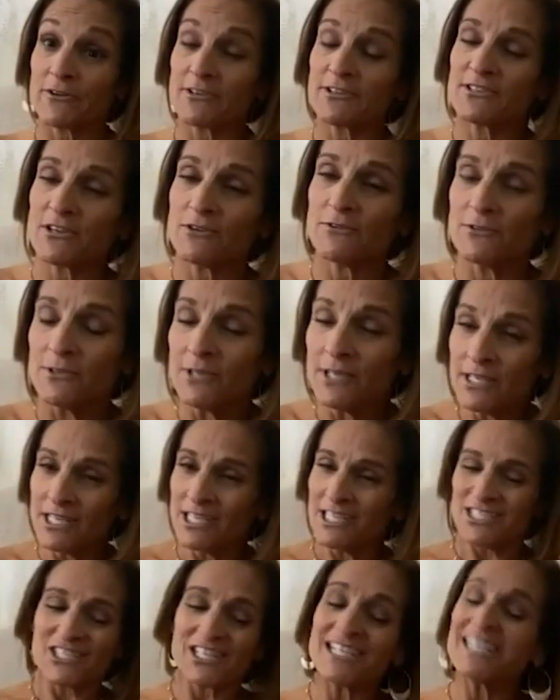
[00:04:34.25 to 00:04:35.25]
So
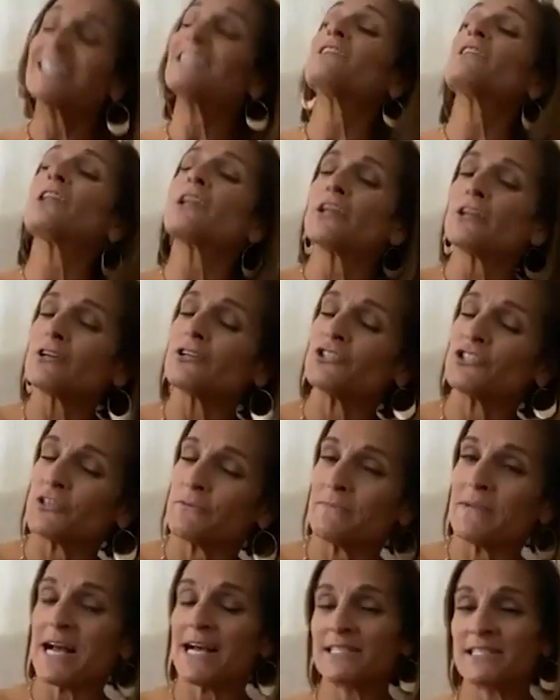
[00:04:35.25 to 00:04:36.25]
she did a little
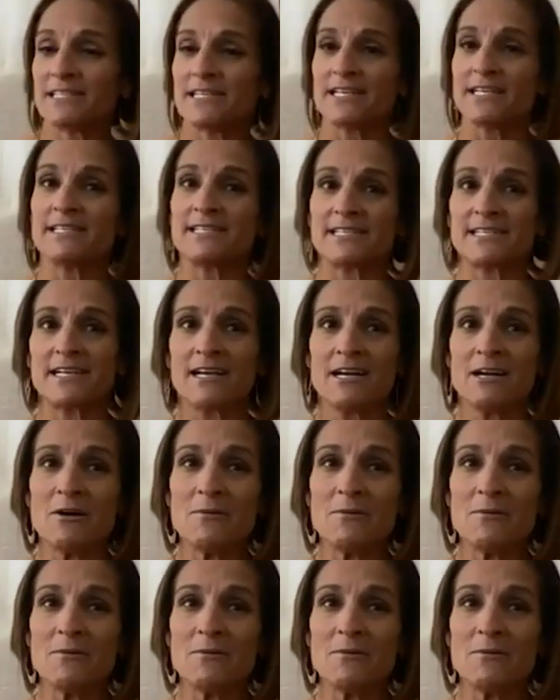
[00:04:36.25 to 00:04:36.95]
gymnastics.